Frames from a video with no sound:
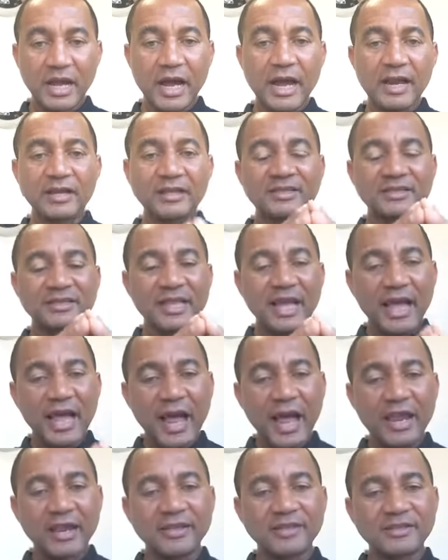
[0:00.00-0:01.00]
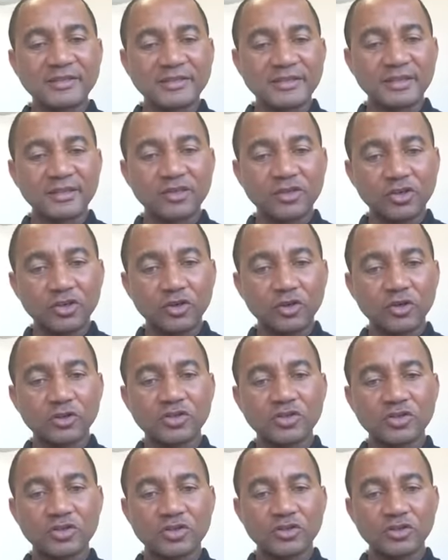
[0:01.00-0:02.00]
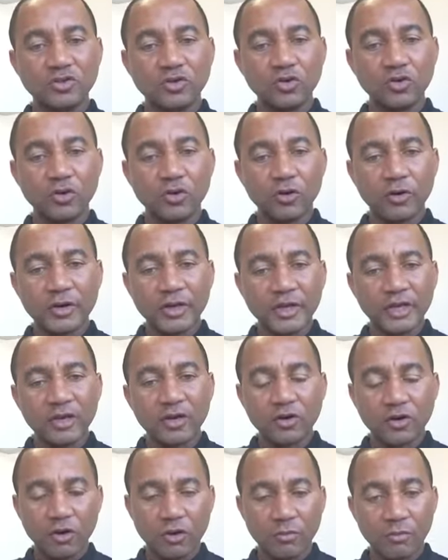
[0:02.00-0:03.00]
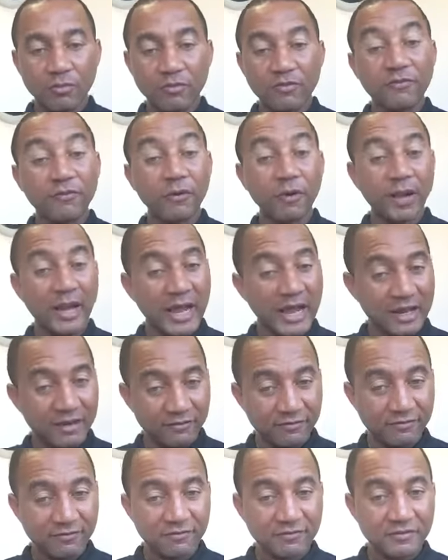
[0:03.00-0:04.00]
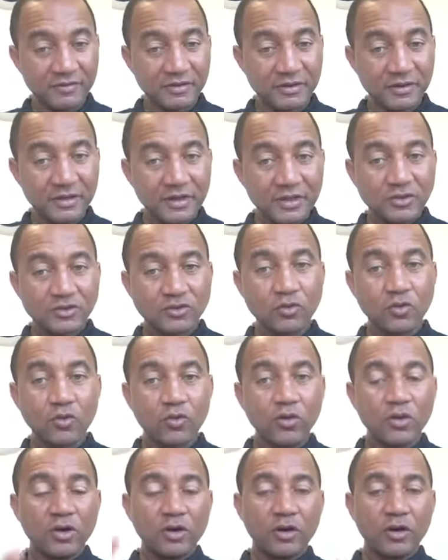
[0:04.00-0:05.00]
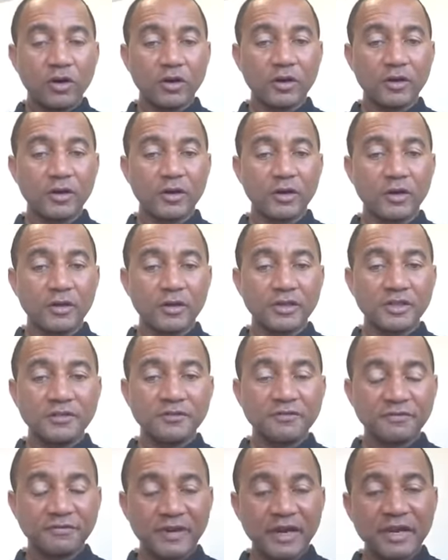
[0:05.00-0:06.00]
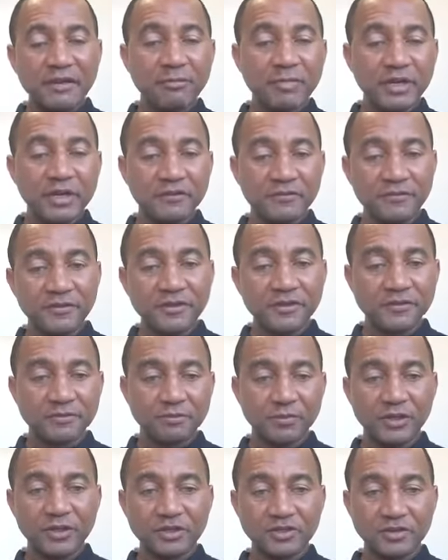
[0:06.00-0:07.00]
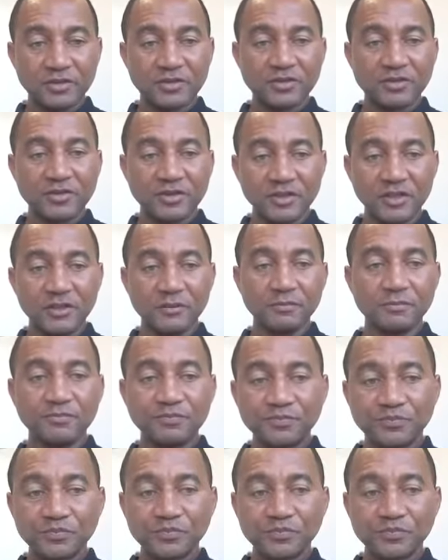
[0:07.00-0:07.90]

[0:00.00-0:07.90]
and it secures your income for life. So on a defined benefits pension scheme,